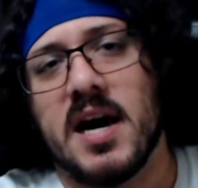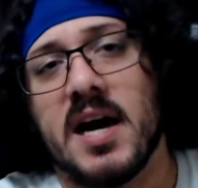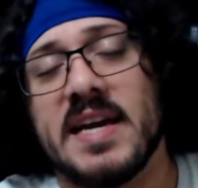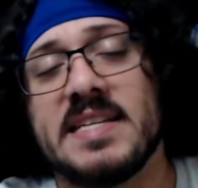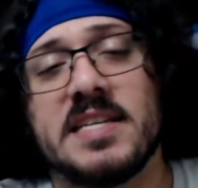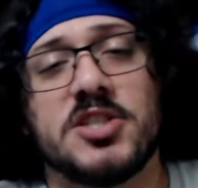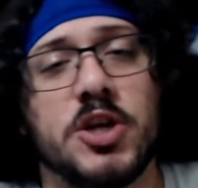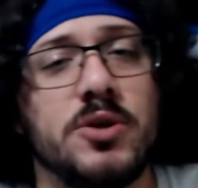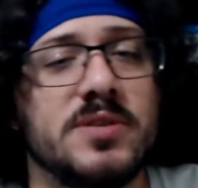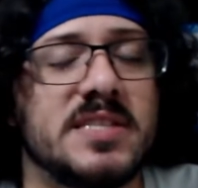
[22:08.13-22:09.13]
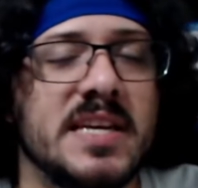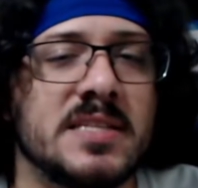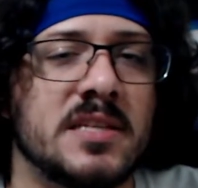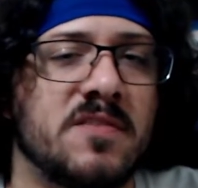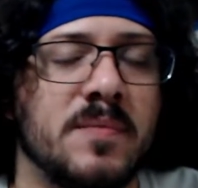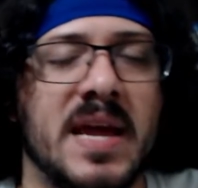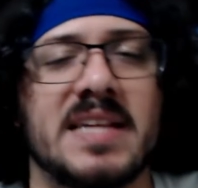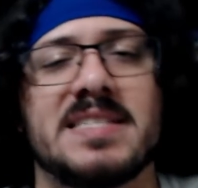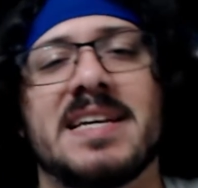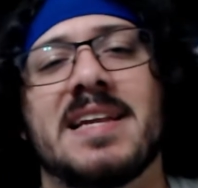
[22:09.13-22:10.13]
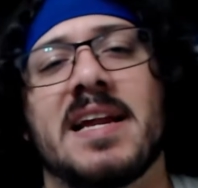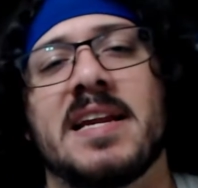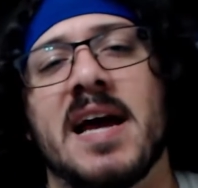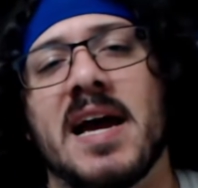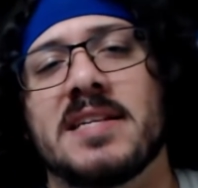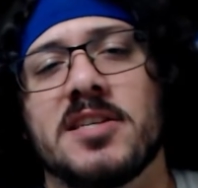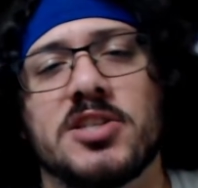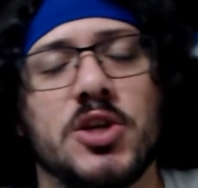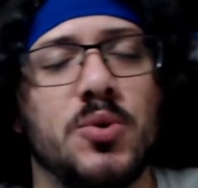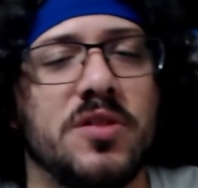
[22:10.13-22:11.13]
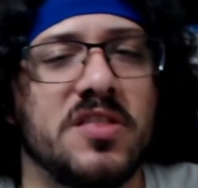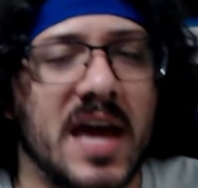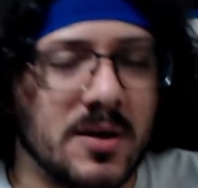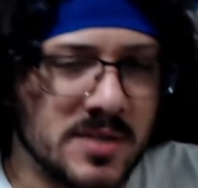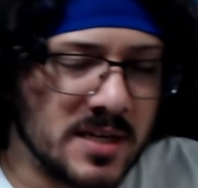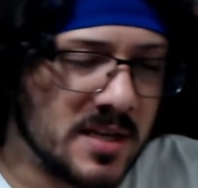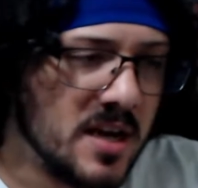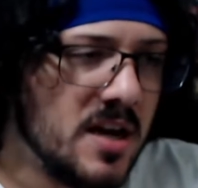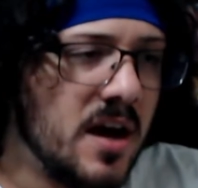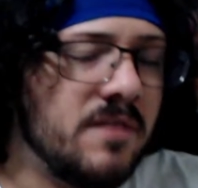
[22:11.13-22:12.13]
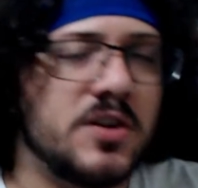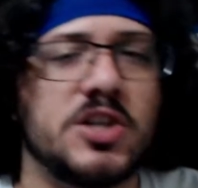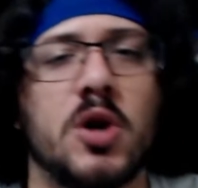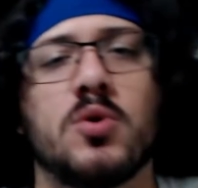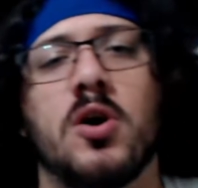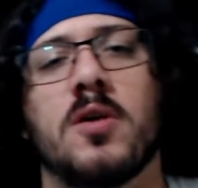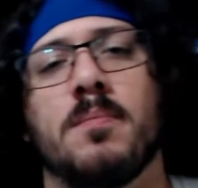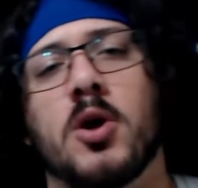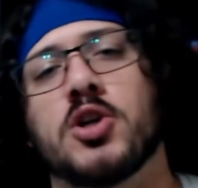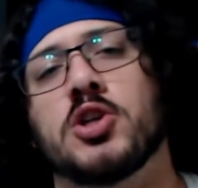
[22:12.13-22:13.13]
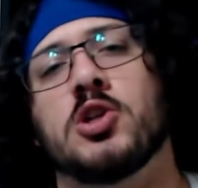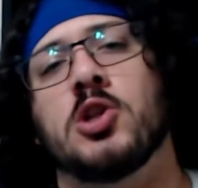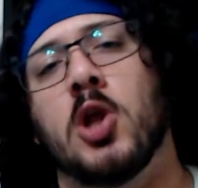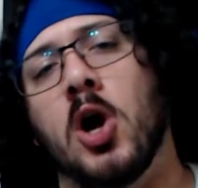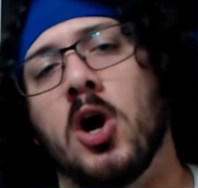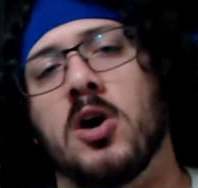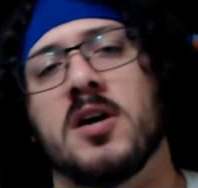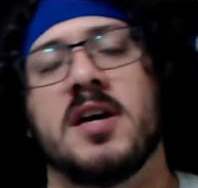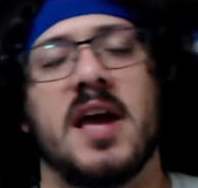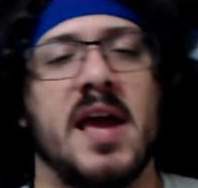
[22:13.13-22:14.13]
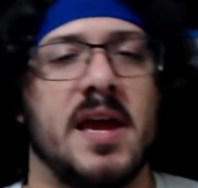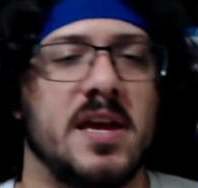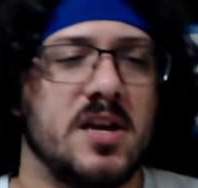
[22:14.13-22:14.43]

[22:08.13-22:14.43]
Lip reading: He did 2 seasons from 1999 to 2000 of a show called Martial Law, an